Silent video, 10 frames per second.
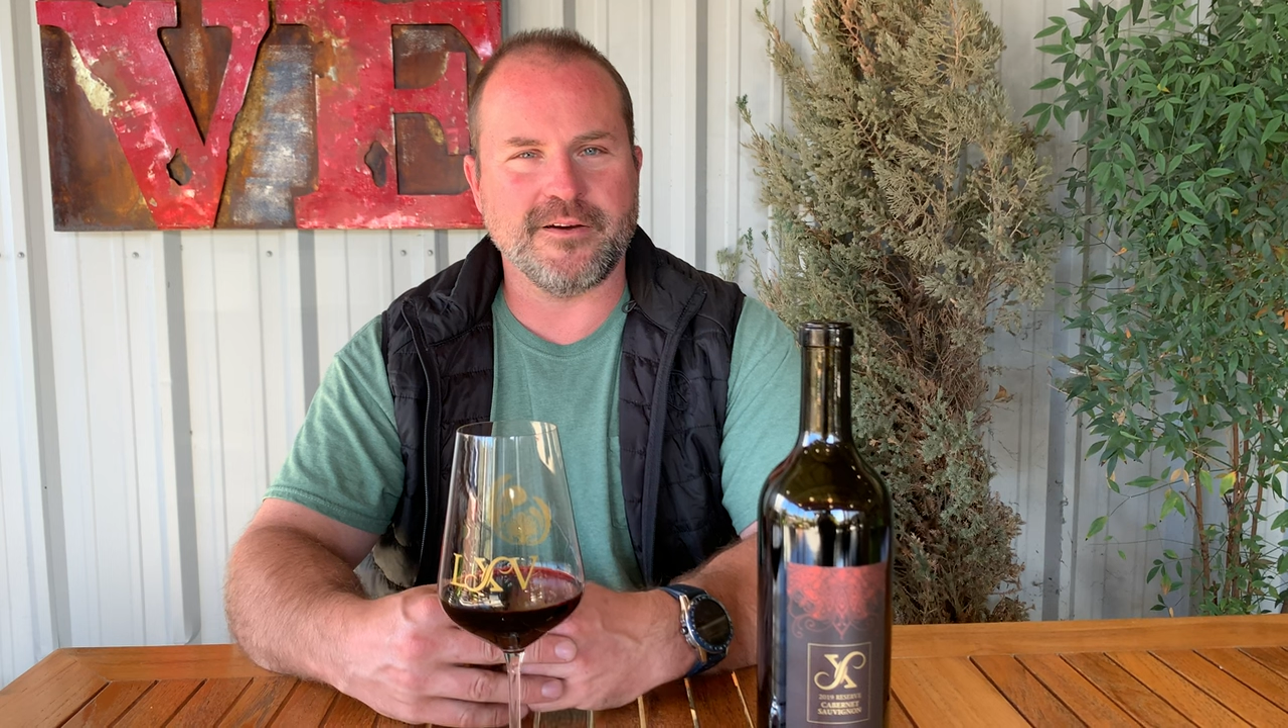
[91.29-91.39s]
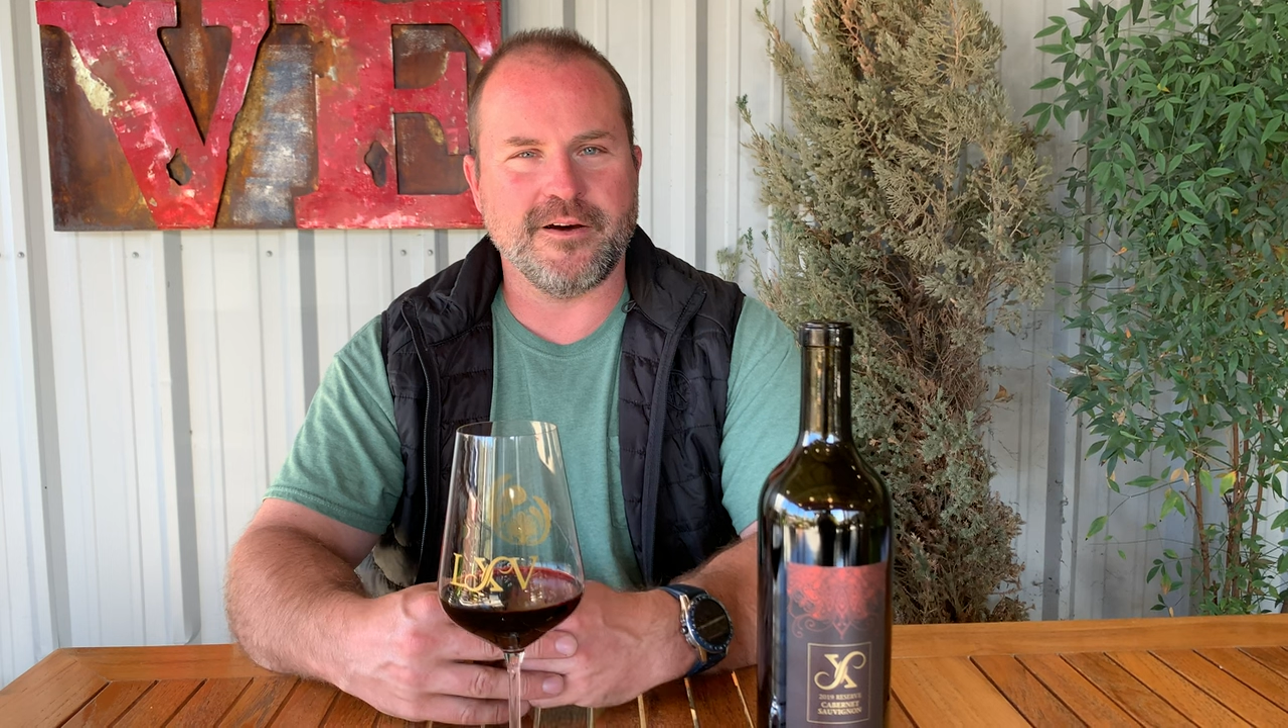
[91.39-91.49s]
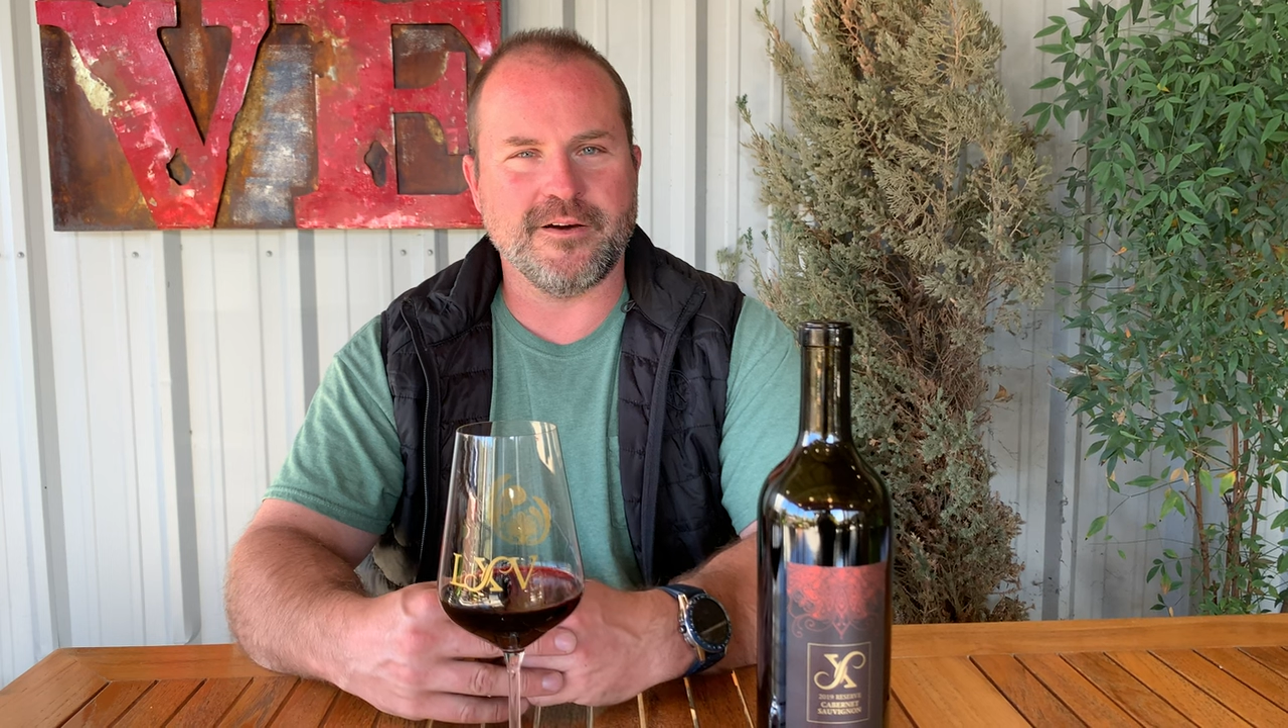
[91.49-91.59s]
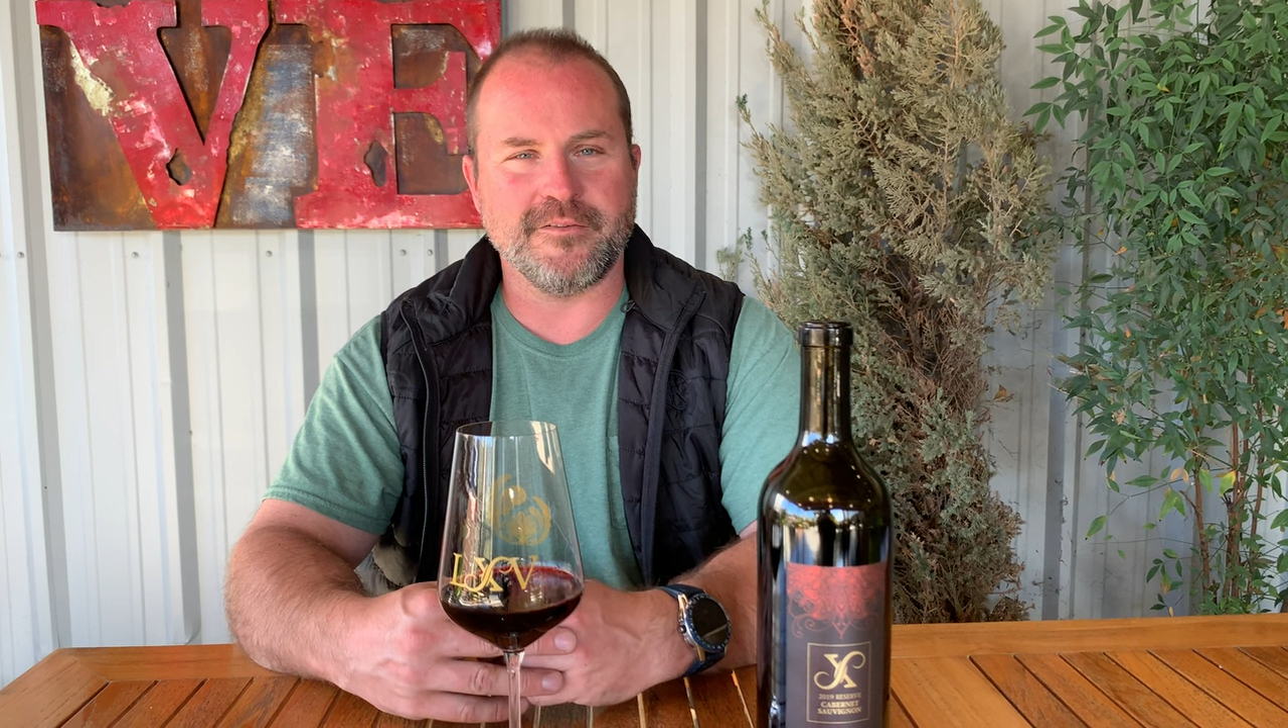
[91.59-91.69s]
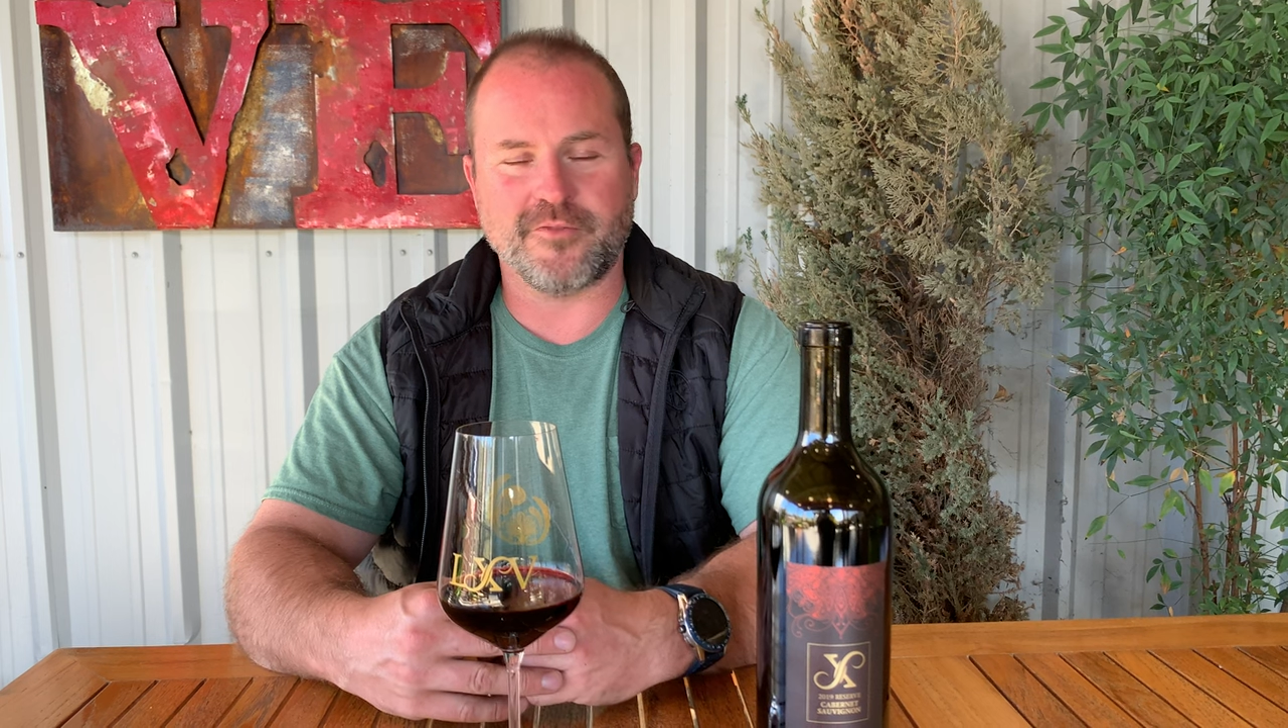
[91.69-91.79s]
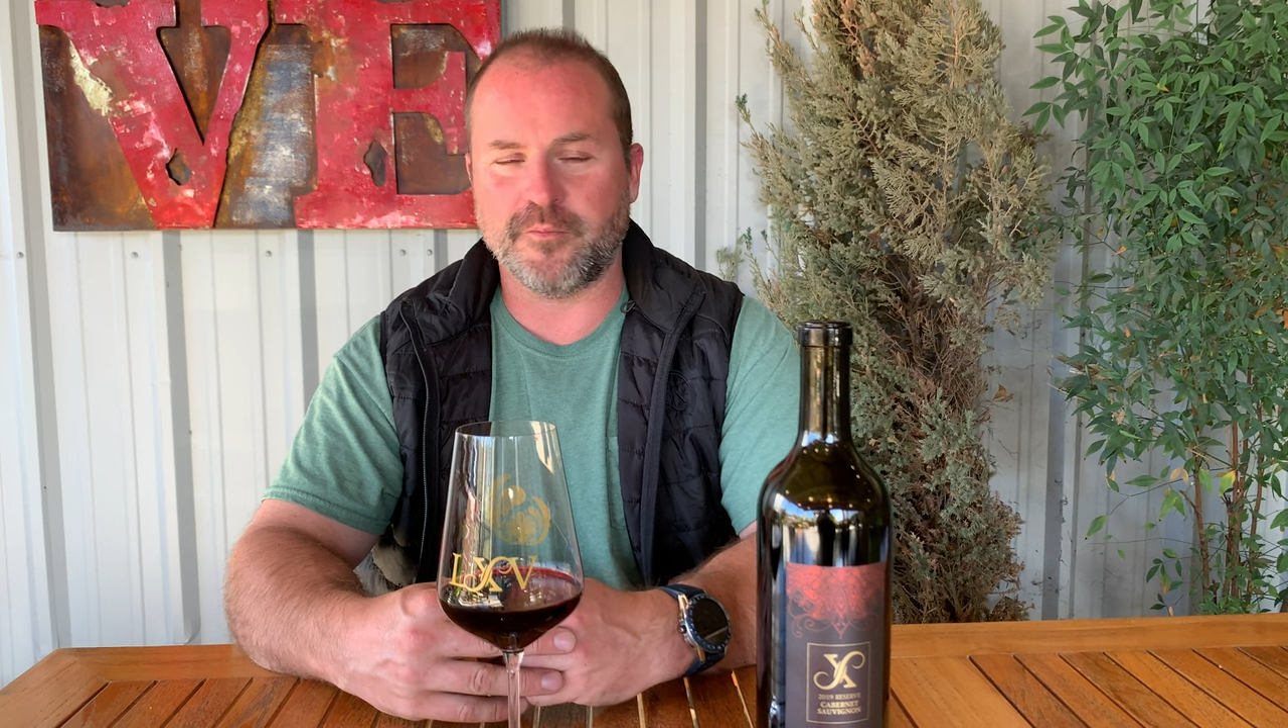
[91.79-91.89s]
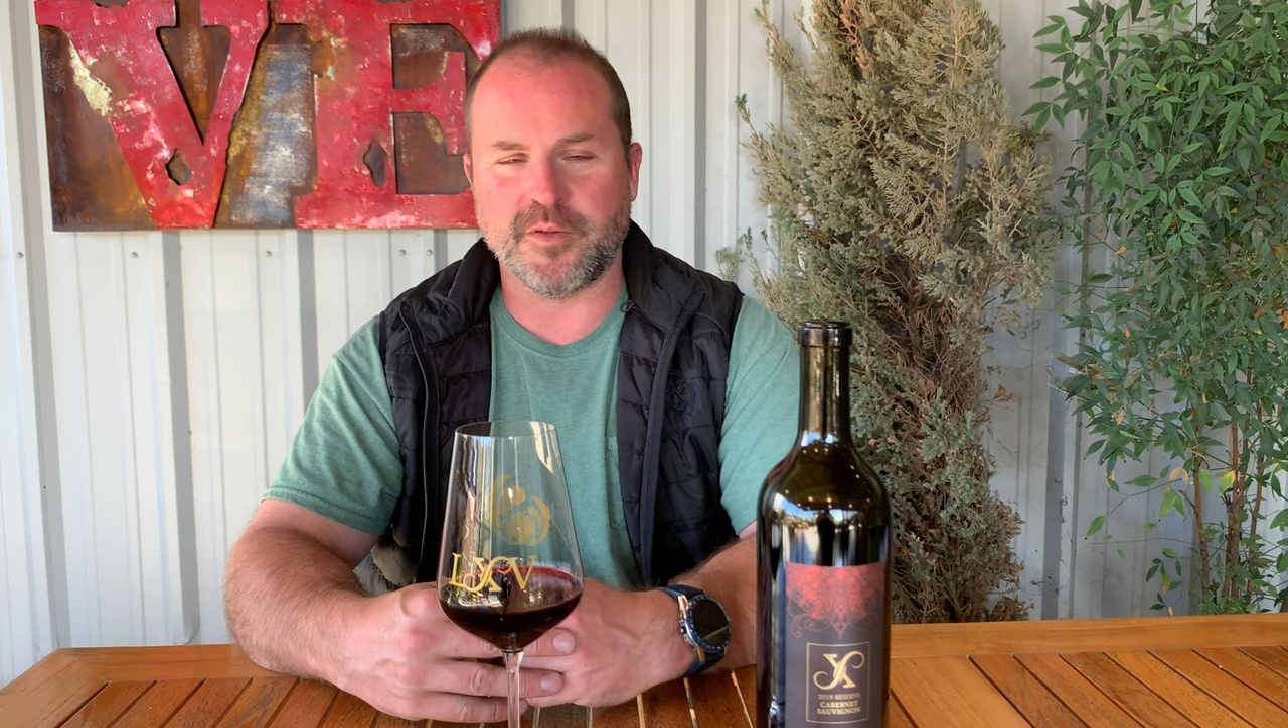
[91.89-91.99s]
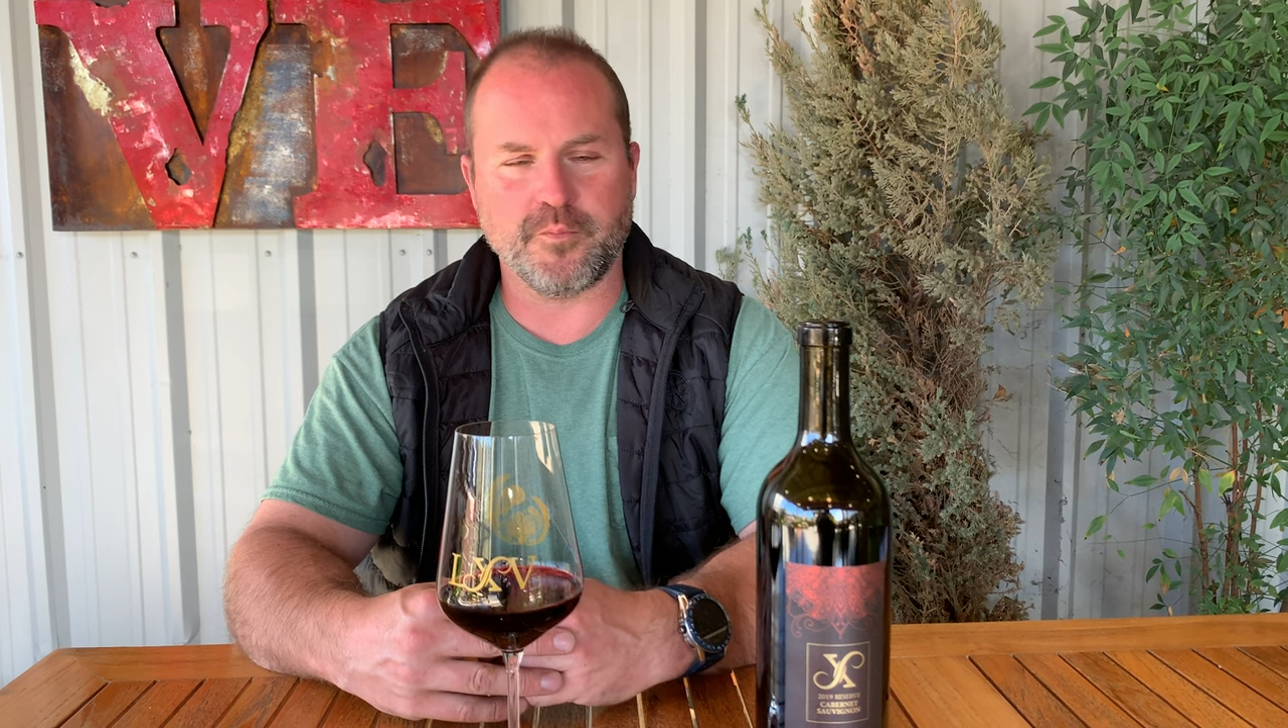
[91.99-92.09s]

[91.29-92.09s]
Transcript: uh, from the